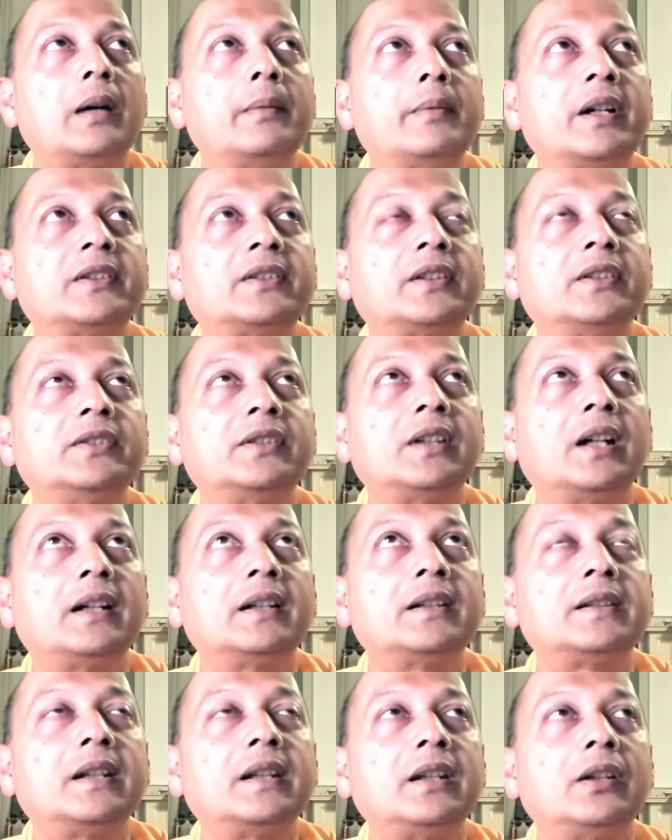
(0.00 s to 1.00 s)

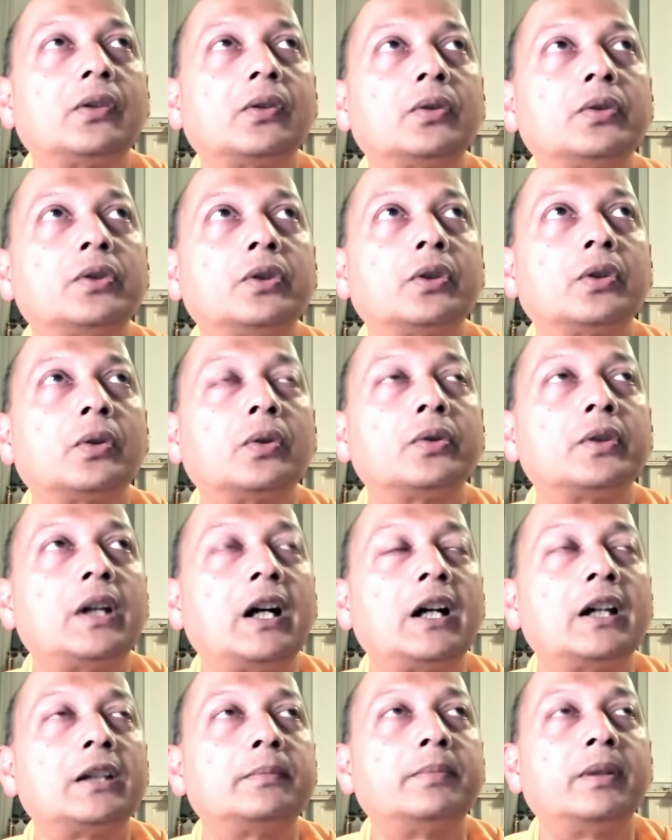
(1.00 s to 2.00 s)
sanjayate krodha
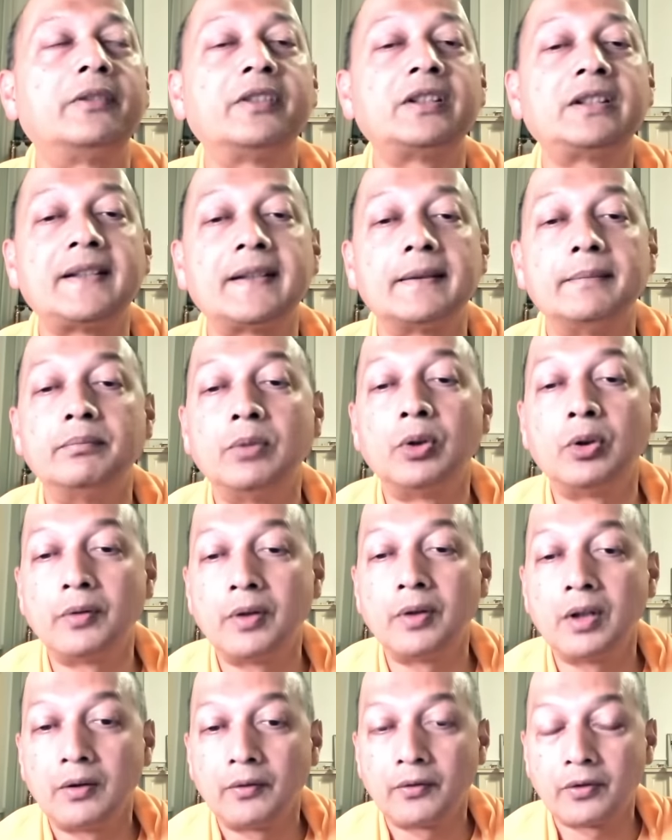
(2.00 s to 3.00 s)
krodhat bhavati sammoh.
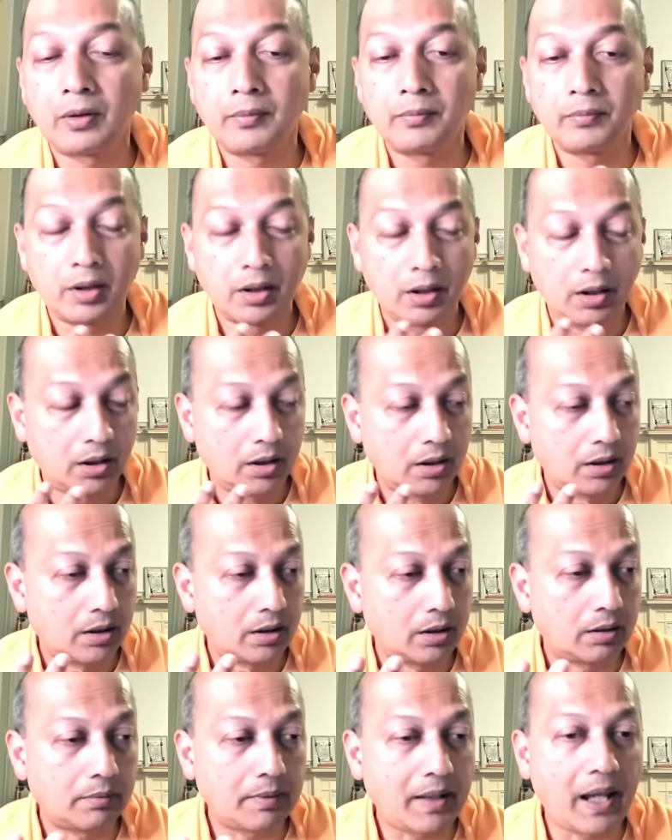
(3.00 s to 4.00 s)
From
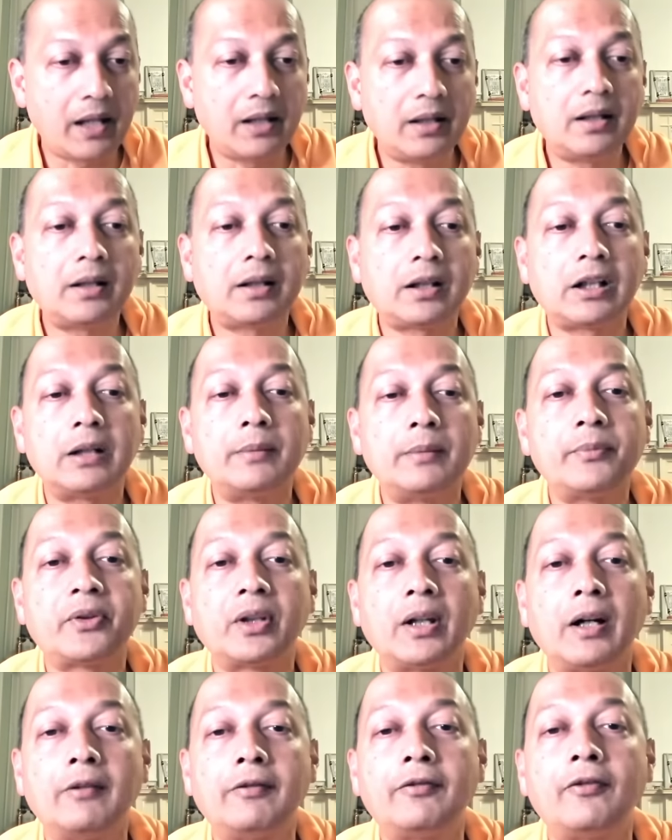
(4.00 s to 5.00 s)
anger comes
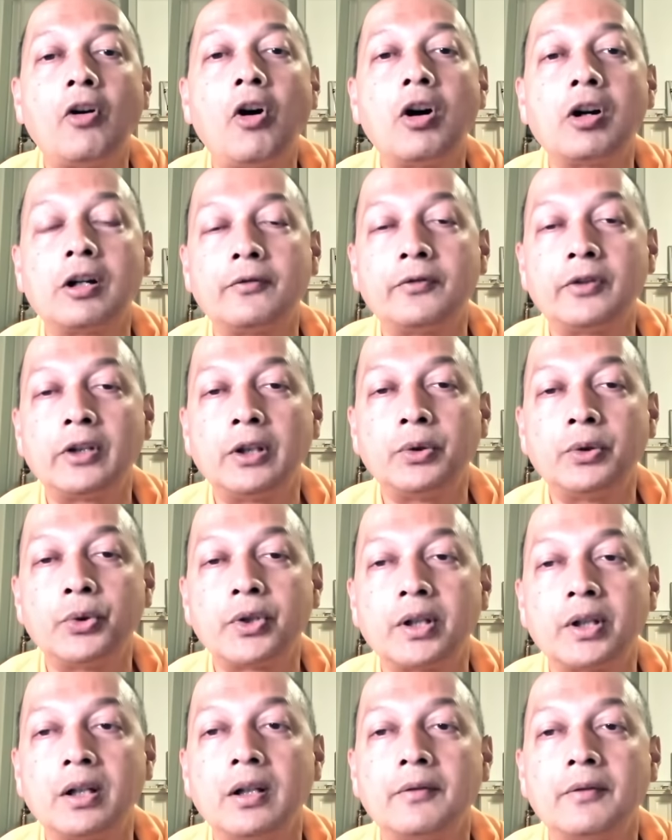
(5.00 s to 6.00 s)
a fog of
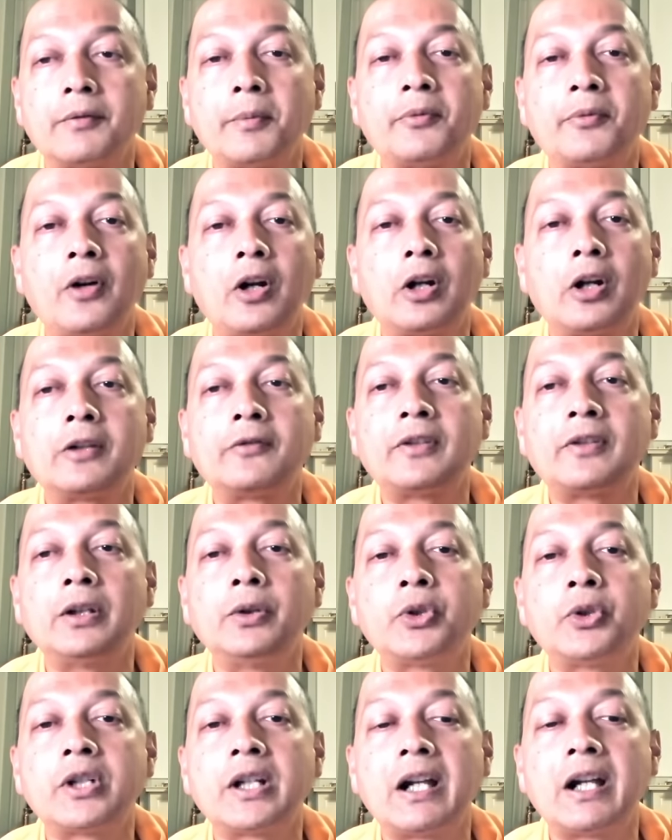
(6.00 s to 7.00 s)
delusion. From a fog of
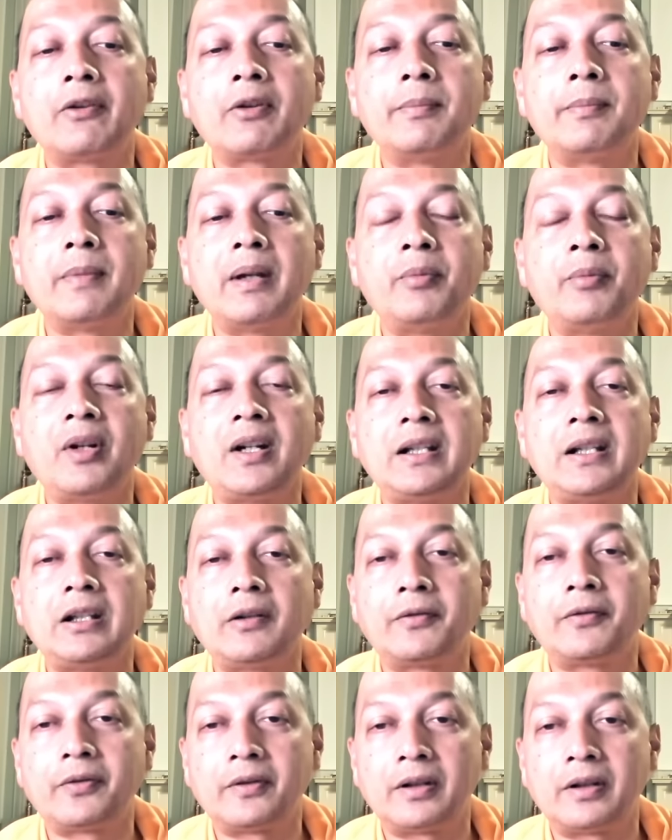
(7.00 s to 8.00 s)
delusion, our memory
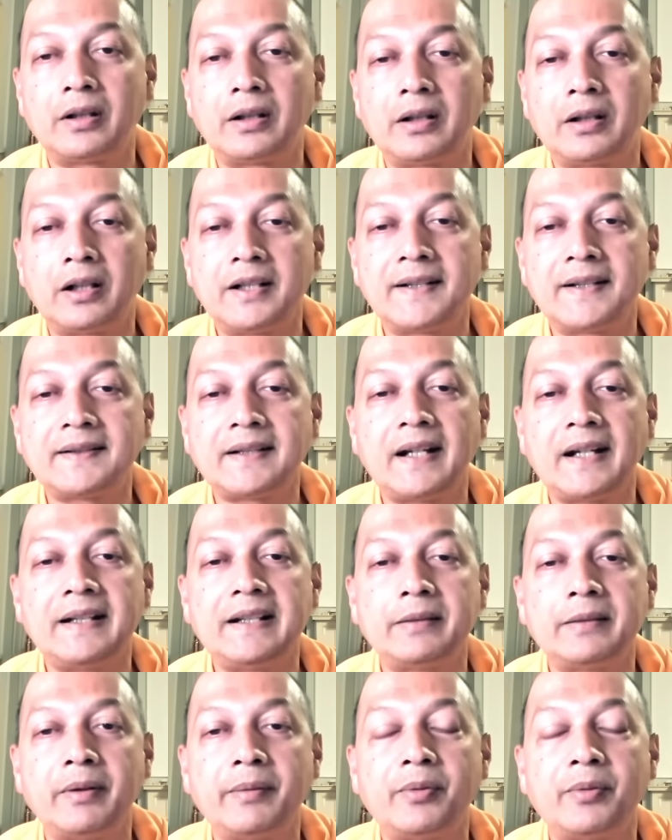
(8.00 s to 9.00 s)
of
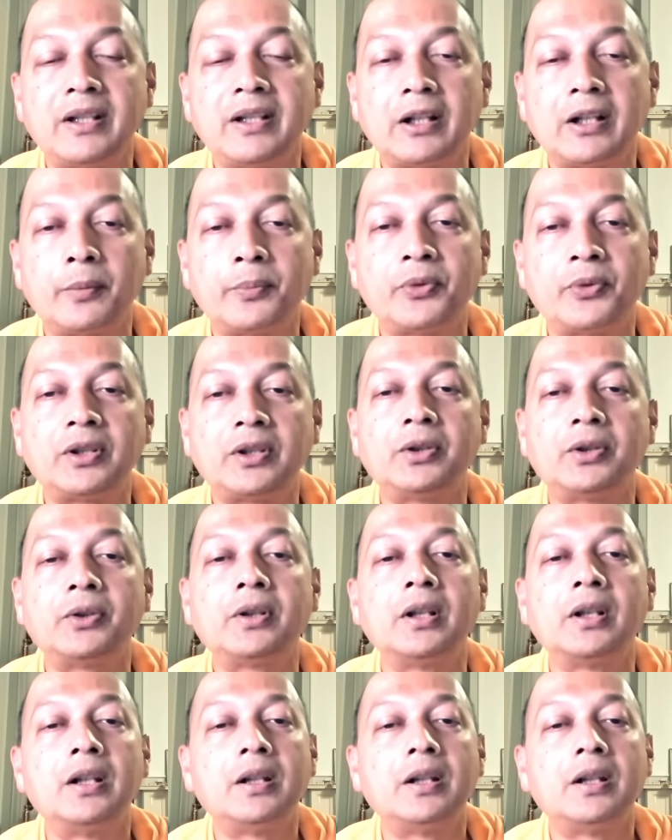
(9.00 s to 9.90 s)
understanding and memory are obscured.